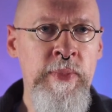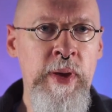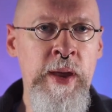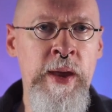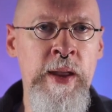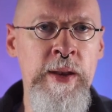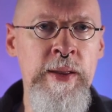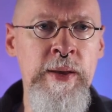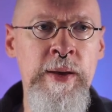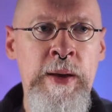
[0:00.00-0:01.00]
And
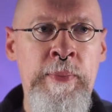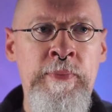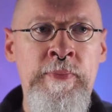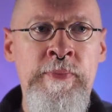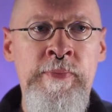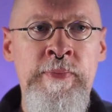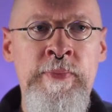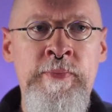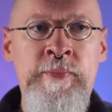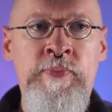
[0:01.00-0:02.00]
uh,
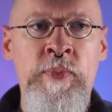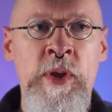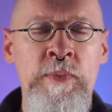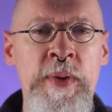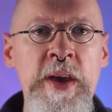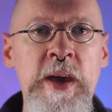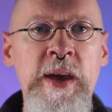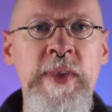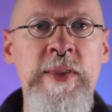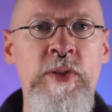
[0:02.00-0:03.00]

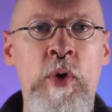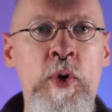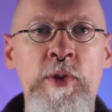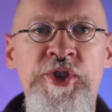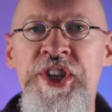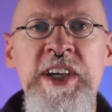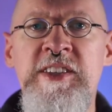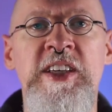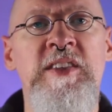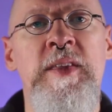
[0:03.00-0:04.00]
being that the whole
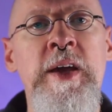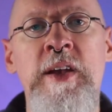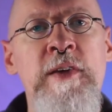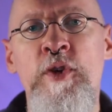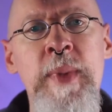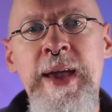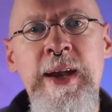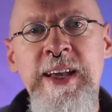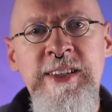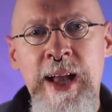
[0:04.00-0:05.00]
Jesus thing never made
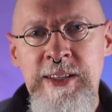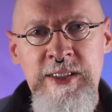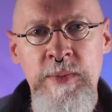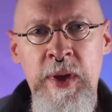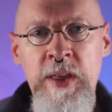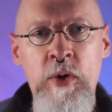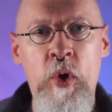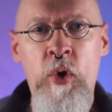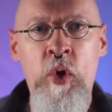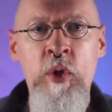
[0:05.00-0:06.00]
any sense to me, the
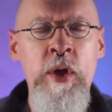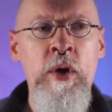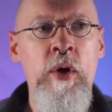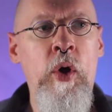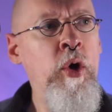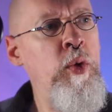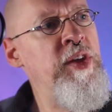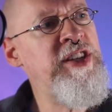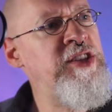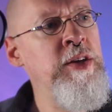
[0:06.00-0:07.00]
whole, oh,
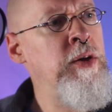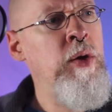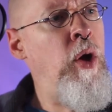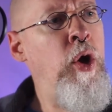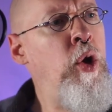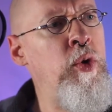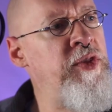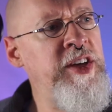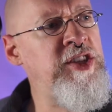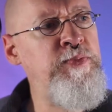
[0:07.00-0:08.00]
this, oh,
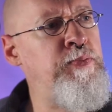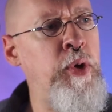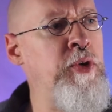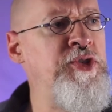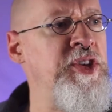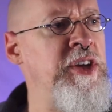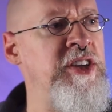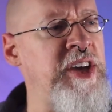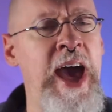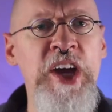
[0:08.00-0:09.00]
this person
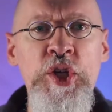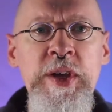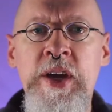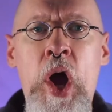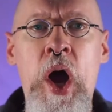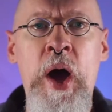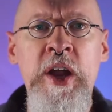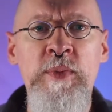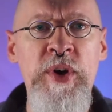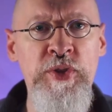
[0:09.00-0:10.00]
is actually
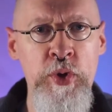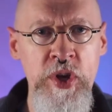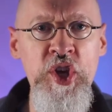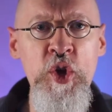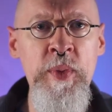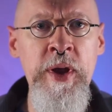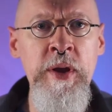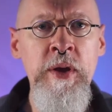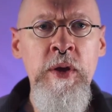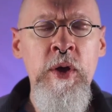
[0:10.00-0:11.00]
God, but they're
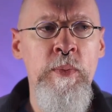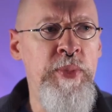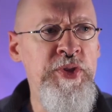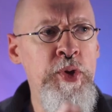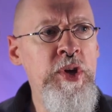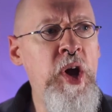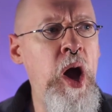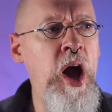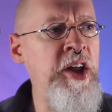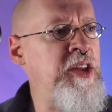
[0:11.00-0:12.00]
human, but they're
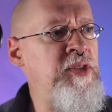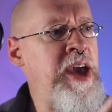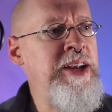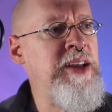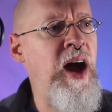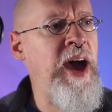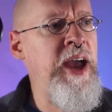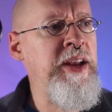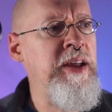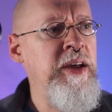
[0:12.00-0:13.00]
God, and they
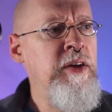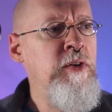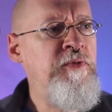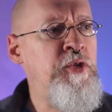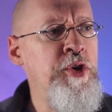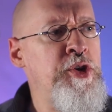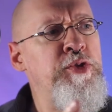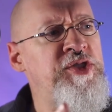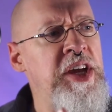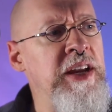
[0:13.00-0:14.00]
died for your
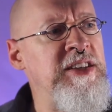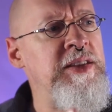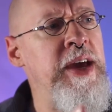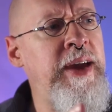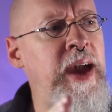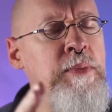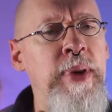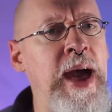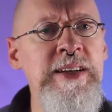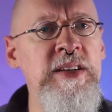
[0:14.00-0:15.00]
sins. And they came
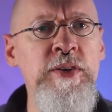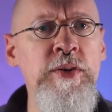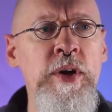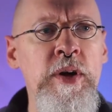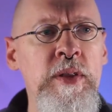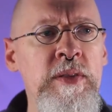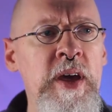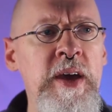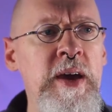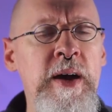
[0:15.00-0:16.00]
back to,
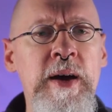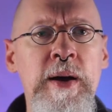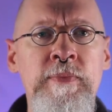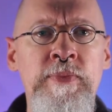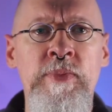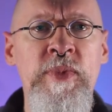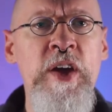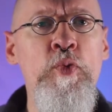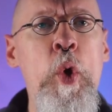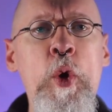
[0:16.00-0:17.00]
they, uh,
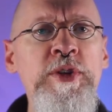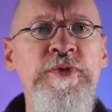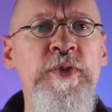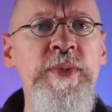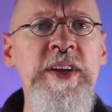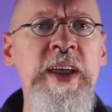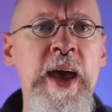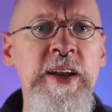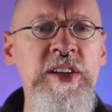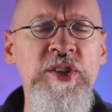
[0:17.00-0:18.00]
they rose from the
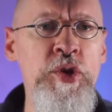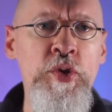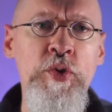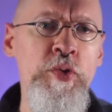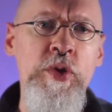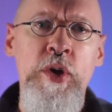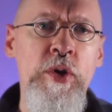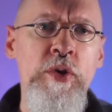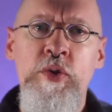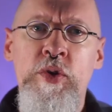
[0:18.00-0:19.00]
dead to,
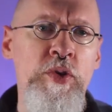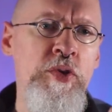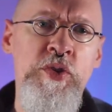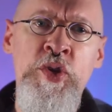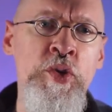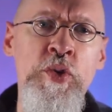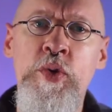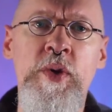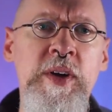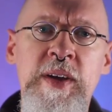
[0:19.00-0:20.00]

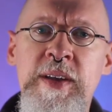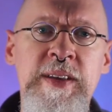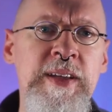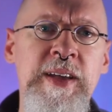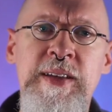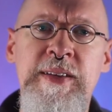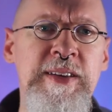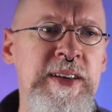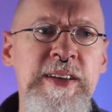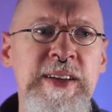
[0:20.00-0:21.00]
to,
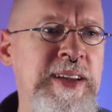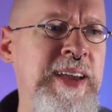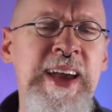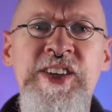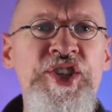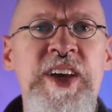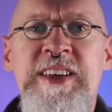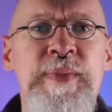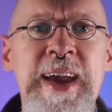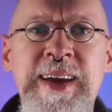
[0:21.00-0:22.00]
it just
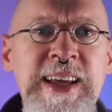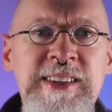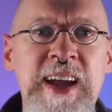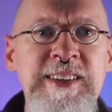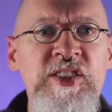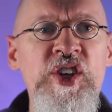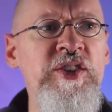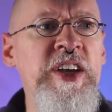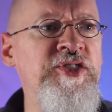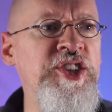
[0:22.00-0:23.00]
doesn't make any sense. It's
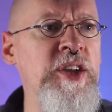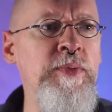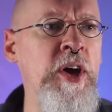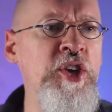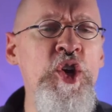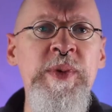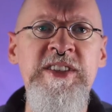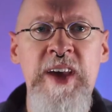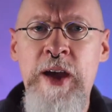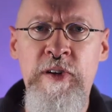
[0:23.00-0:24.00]
just, it's just a, a human
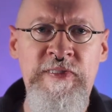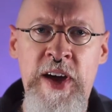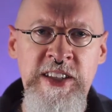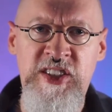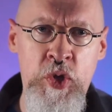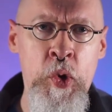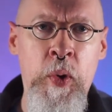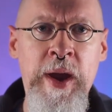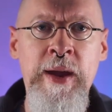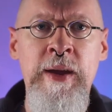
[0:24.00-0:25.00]
sacrifice
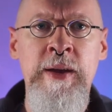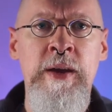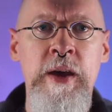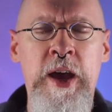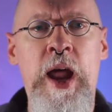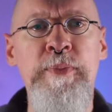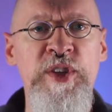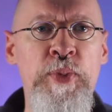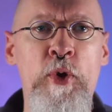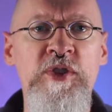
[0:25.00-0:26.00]
story. And I'm
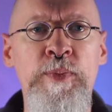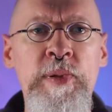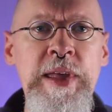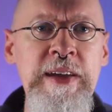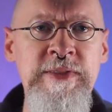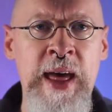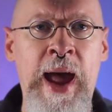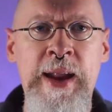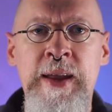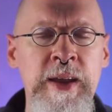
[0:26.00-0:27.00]
supposed to believe that.